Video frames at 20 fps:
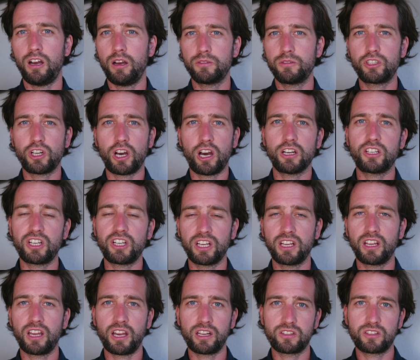
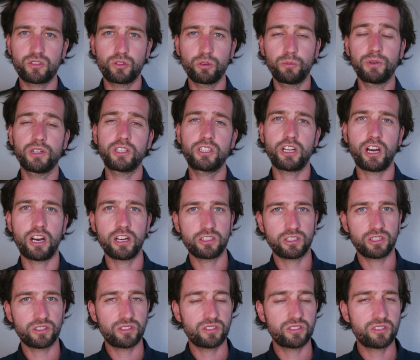Charging at
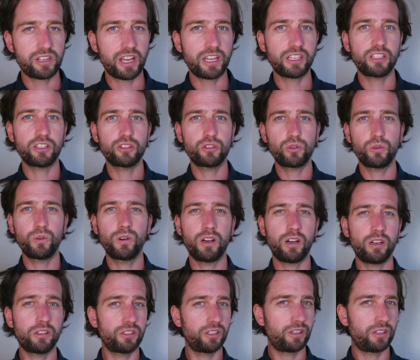superchargers is taking too
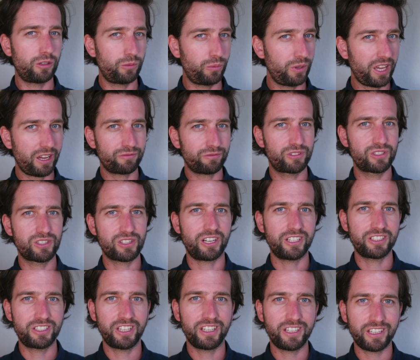long. You know, we have this
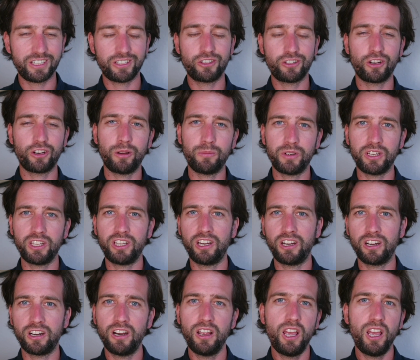idea in Germany
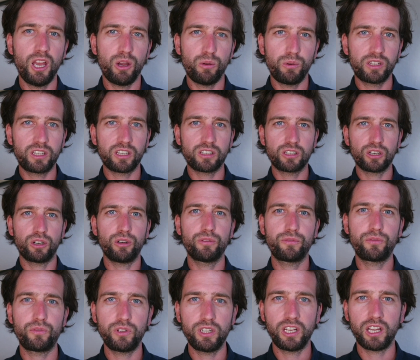here, we can go
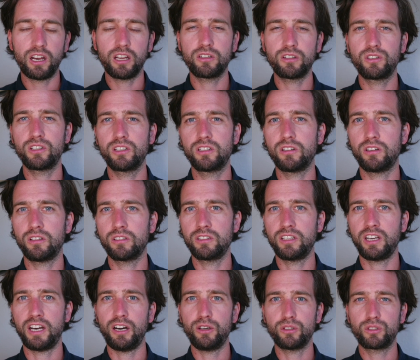300 on the
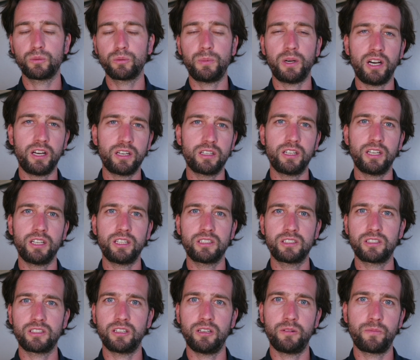autobahn,
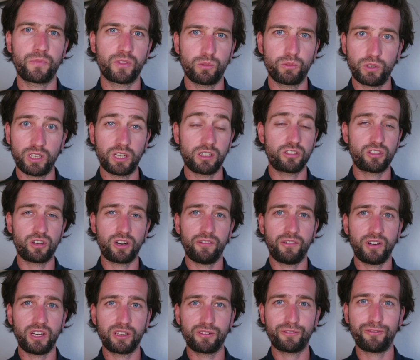and we are
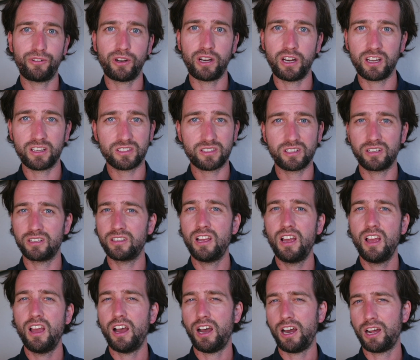traveling fast, and
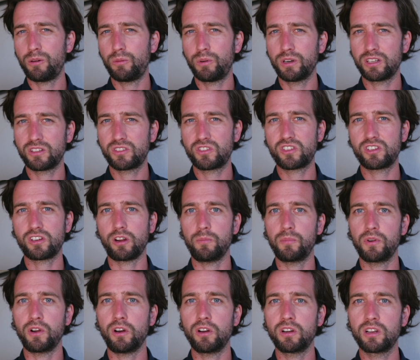I don't want to stop
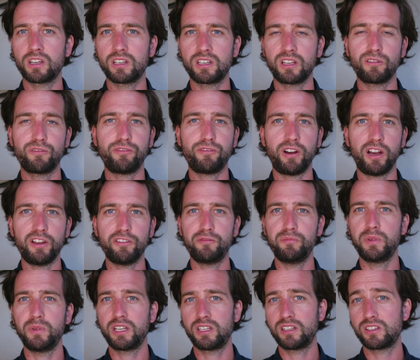longer than 5
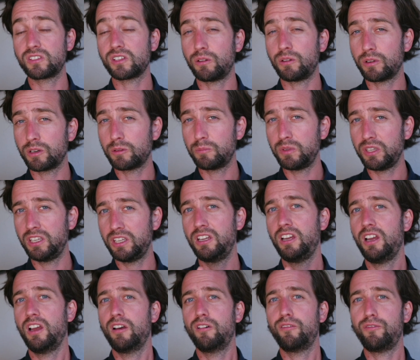minutes. I want to be
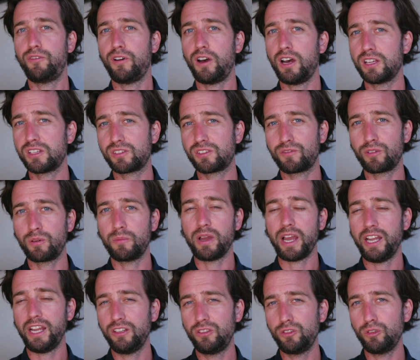fast from
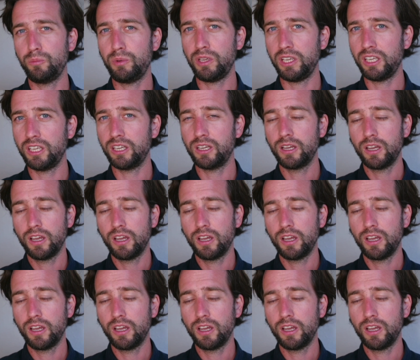A to B.